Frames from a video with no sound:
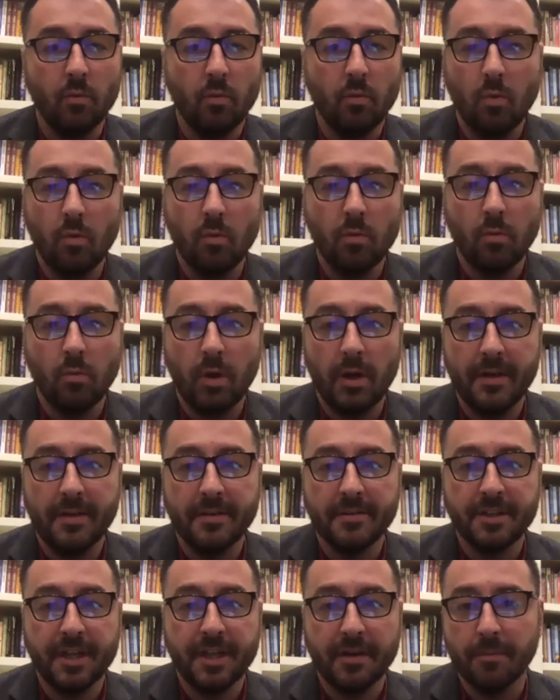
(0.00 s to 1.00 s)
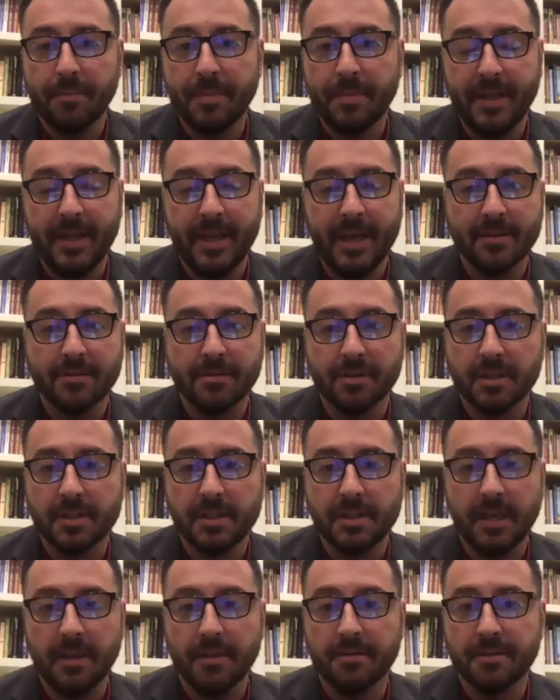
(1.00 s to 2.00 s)
One general pediatrics,
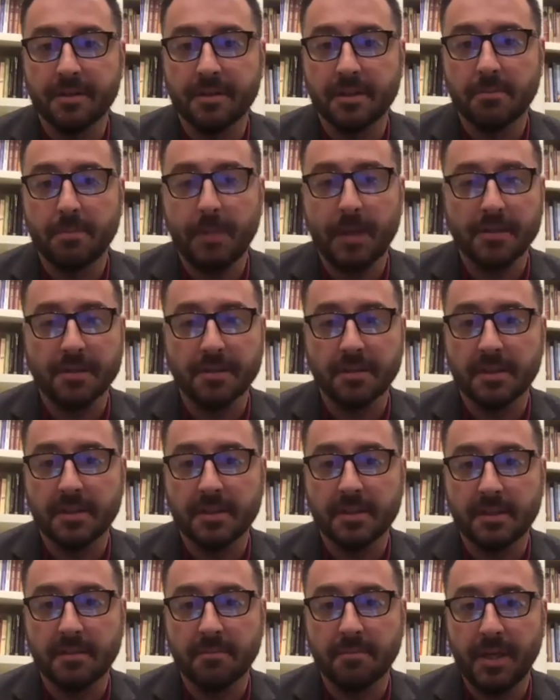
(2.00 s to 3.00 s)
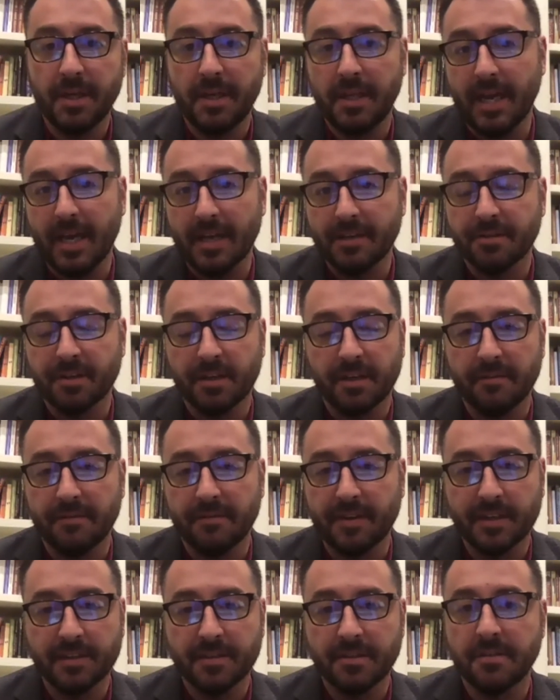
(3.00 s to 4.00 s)
the other is a specialist in pediatric
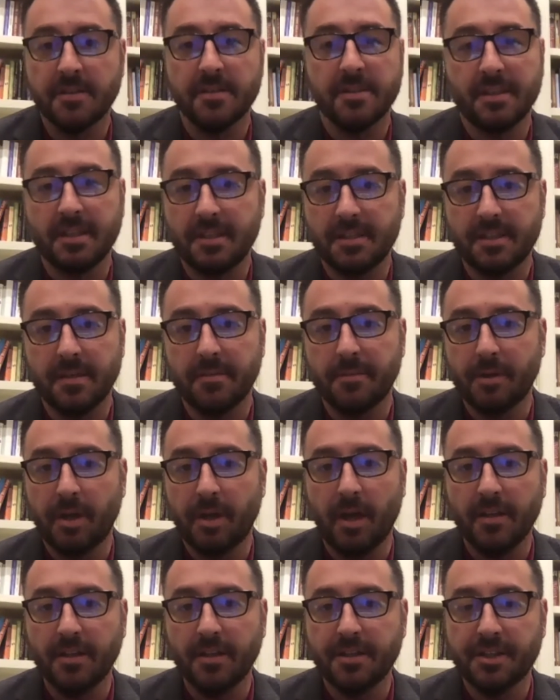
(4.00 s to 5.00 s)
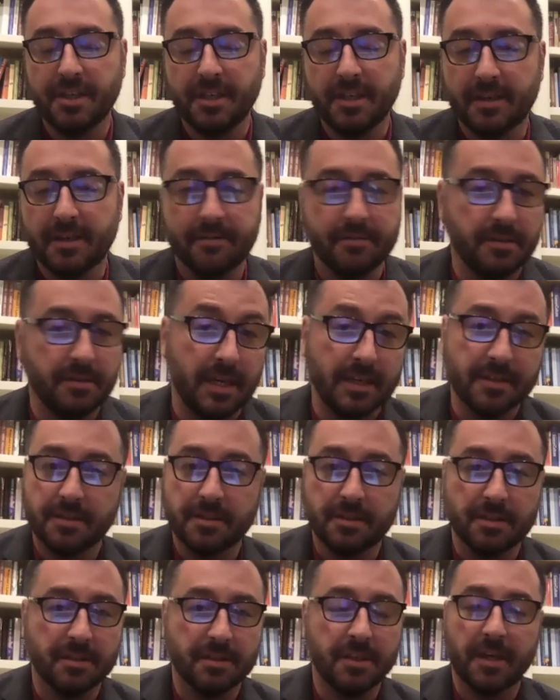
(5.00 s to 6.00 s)
infectious disease and immunology. I was actually
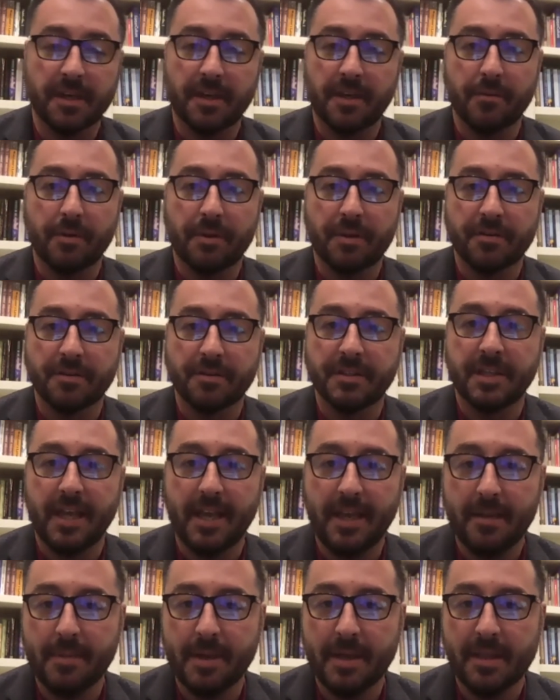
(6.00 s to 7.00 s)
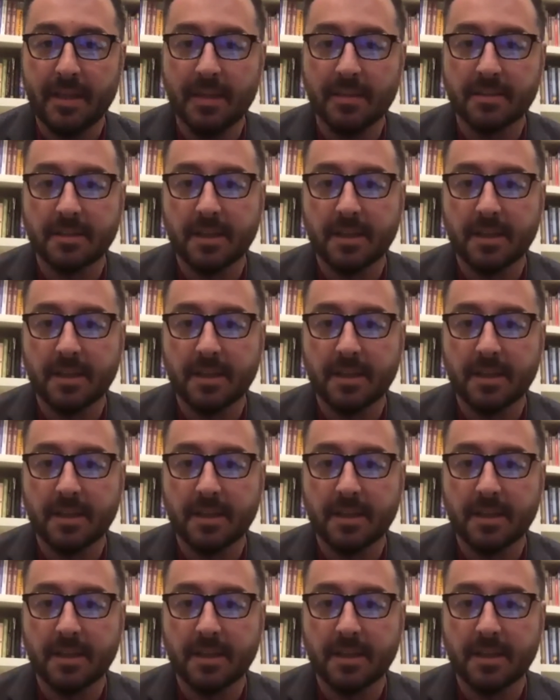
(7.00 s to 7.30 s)
just talking with her today about this.